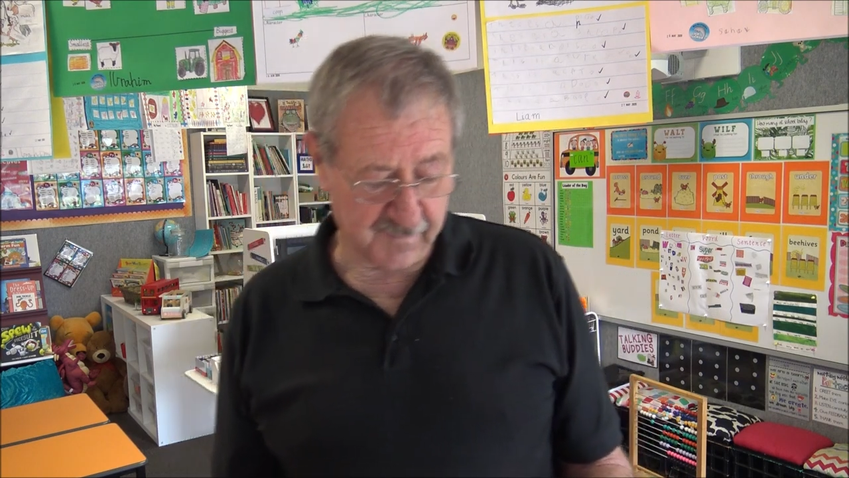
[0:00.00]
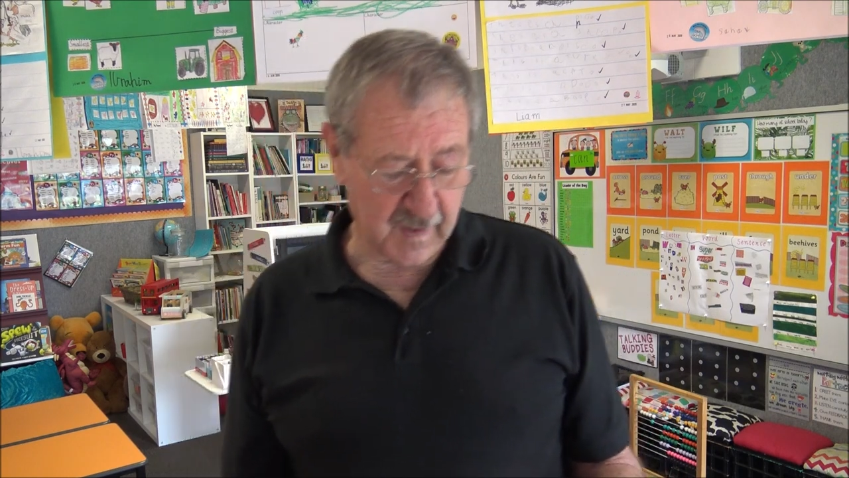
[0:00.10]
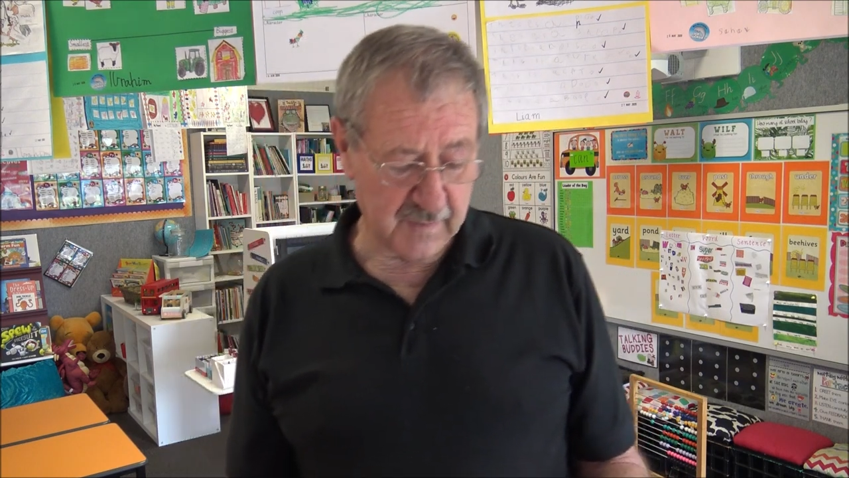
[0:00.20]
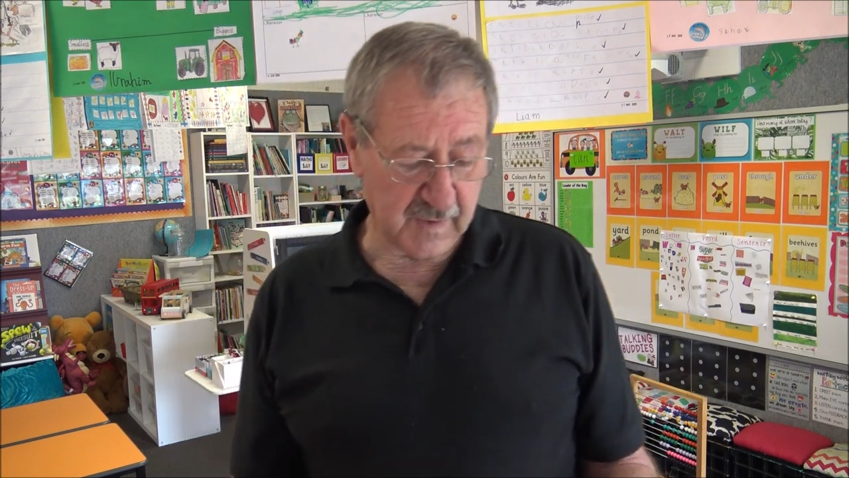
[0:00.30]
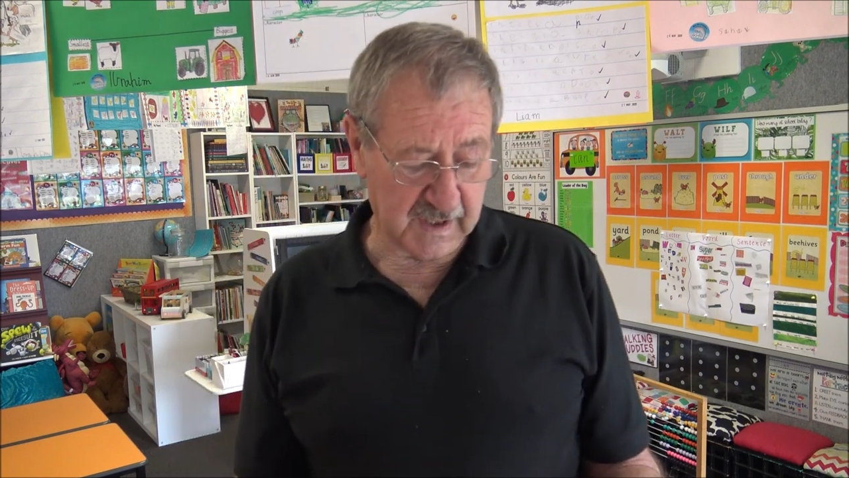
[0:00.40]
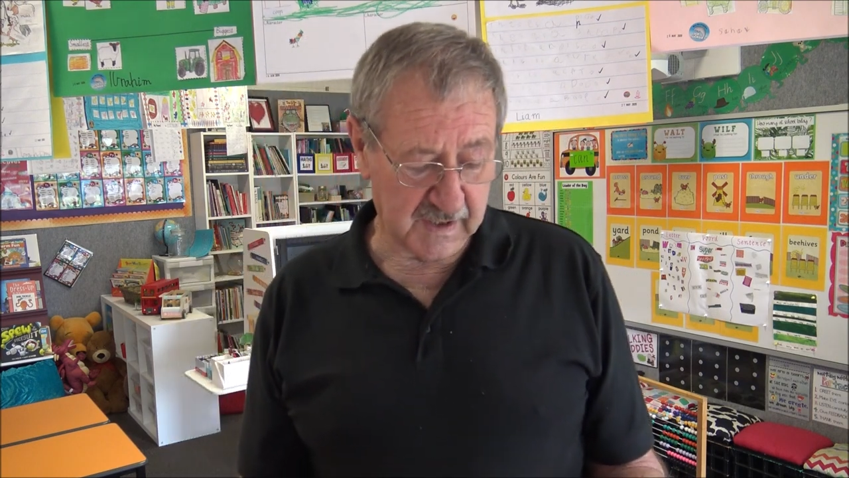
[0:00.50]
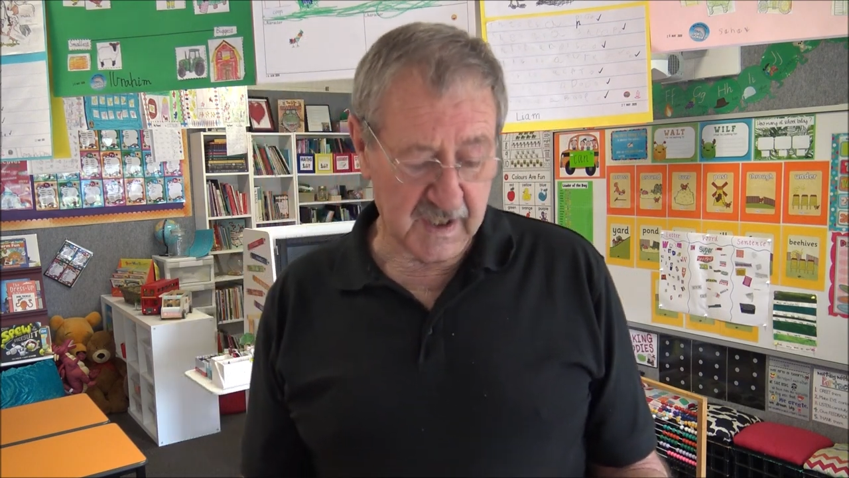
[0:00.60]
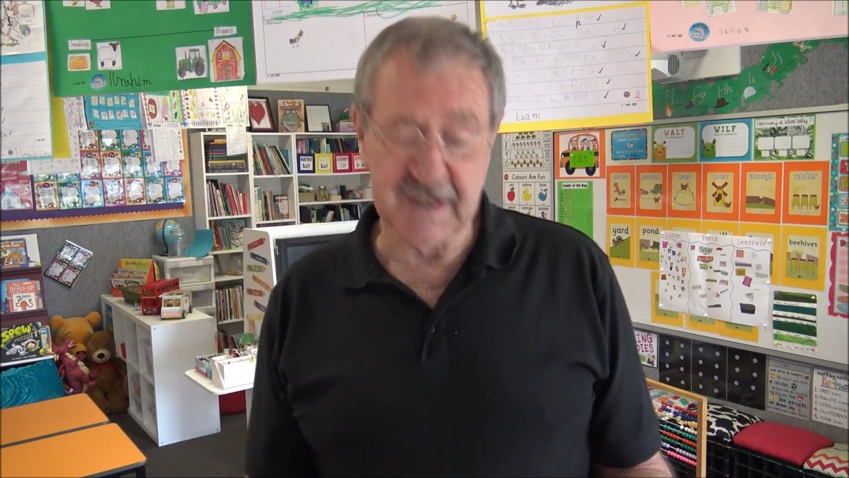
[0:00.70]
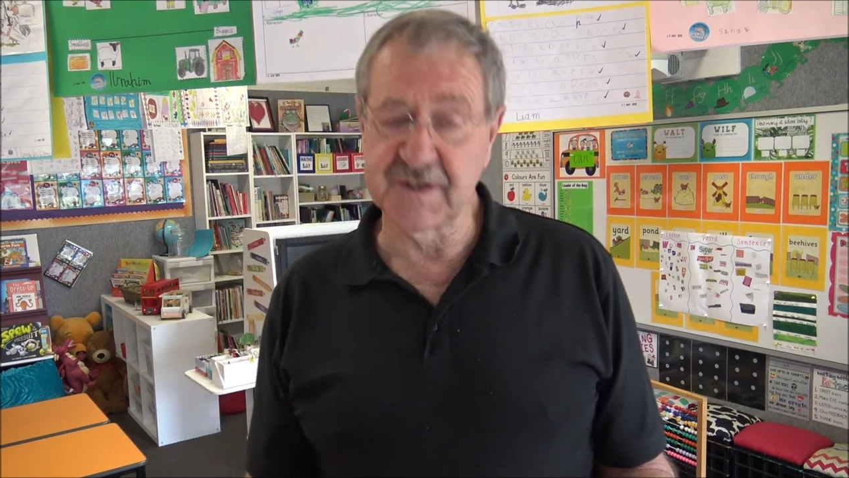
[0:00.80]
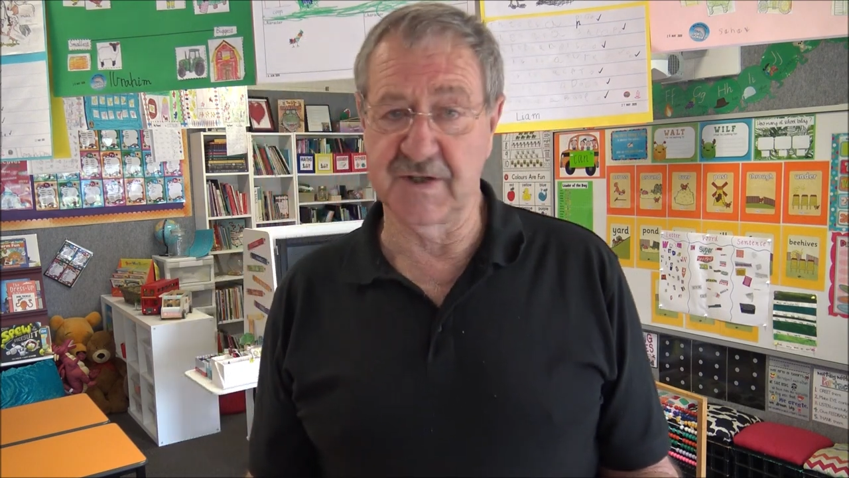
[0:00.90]
Frederick
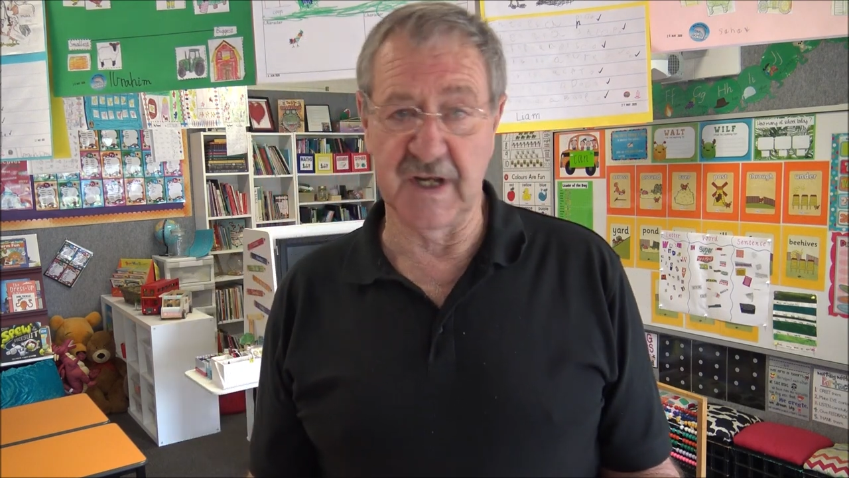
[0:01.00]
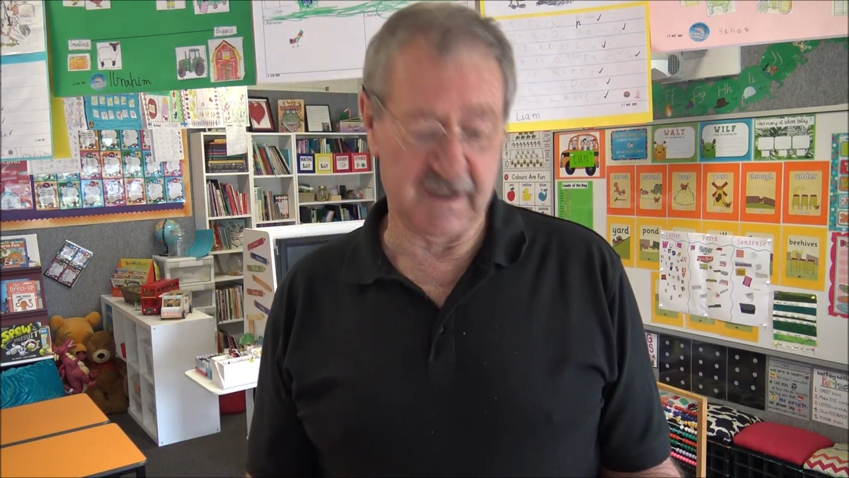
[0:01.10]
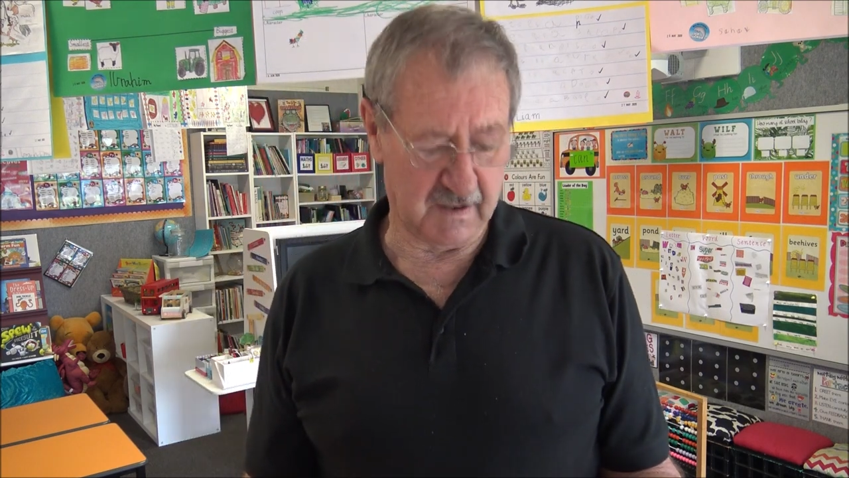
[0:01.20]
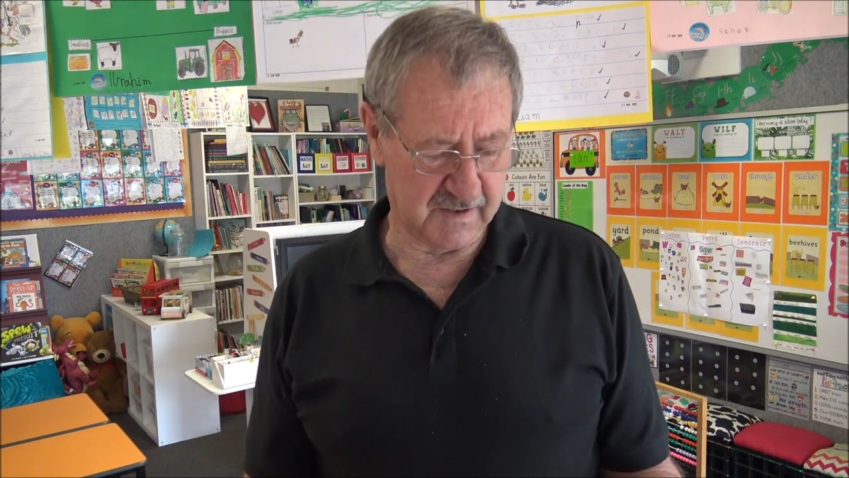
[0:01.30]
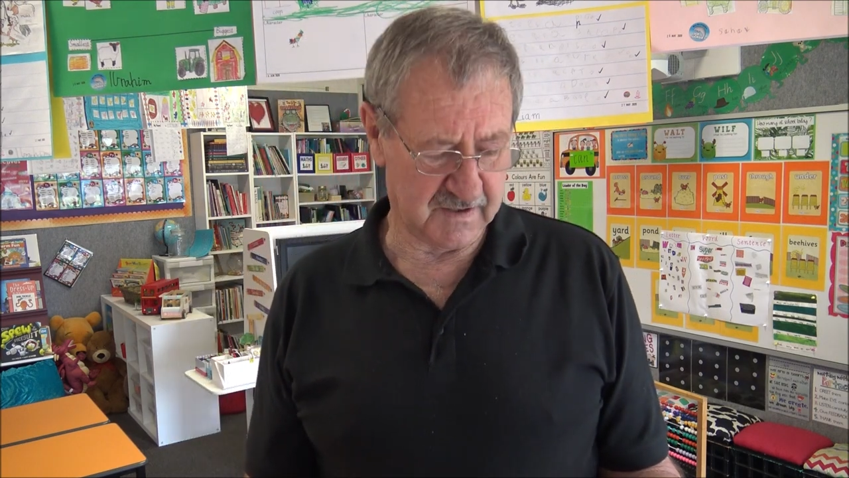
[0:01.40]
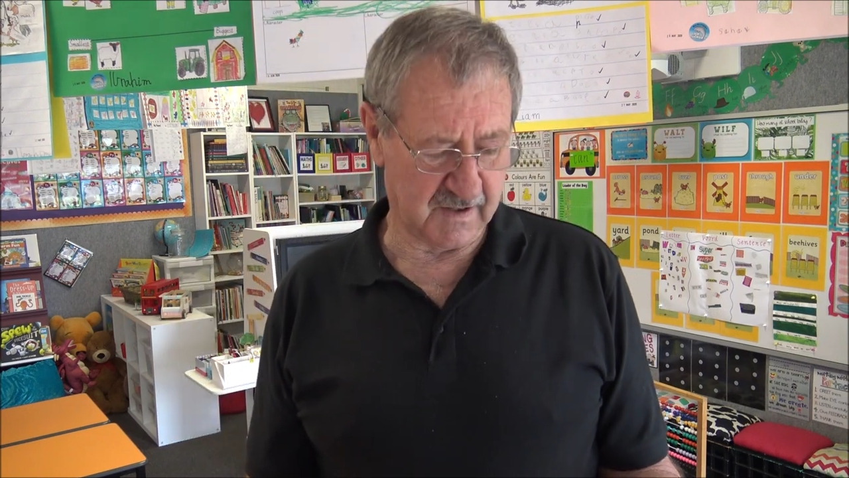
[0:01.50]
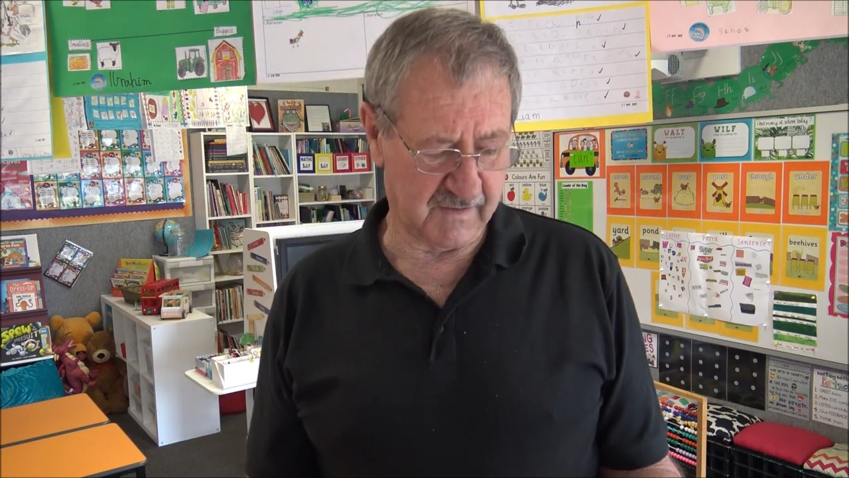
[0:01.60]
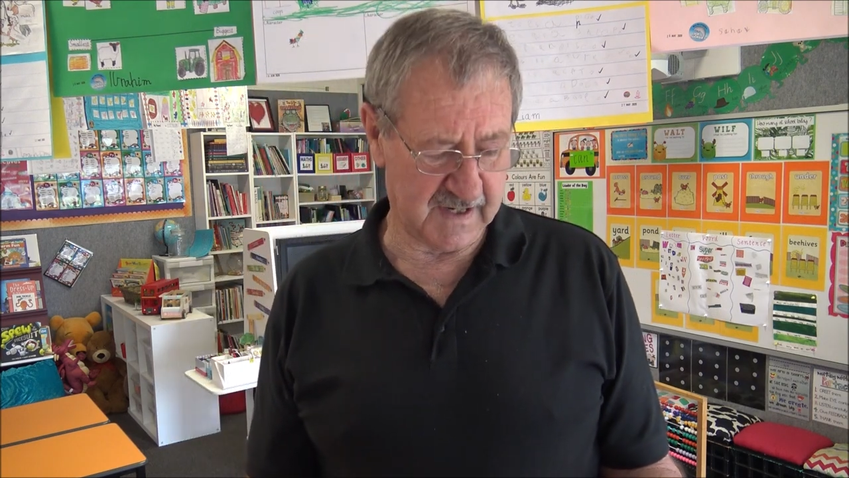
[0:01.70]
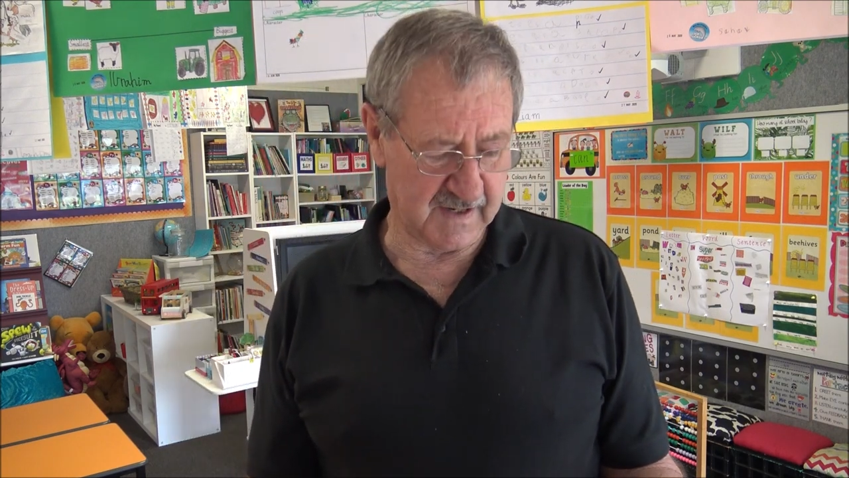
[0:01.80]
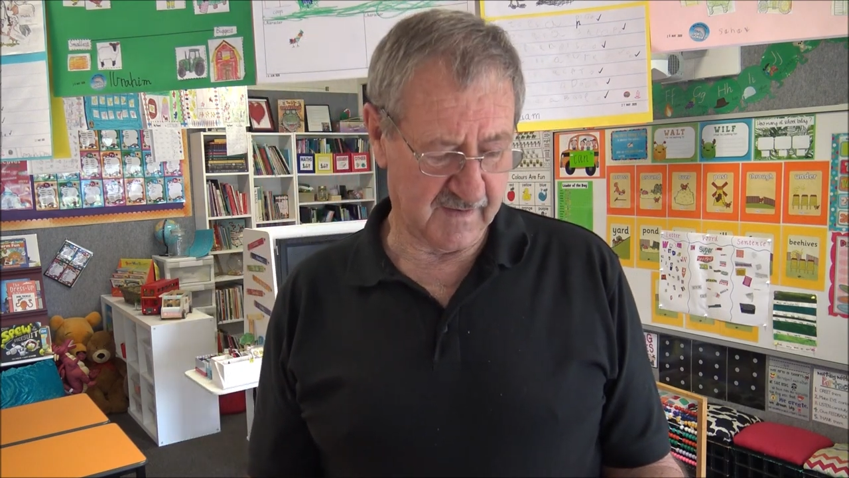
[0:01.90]
Nietzsche,
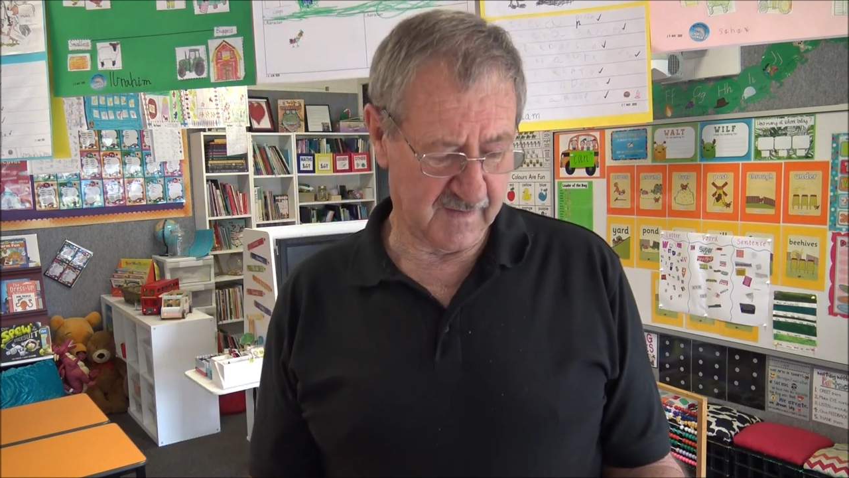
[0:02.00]
sorry,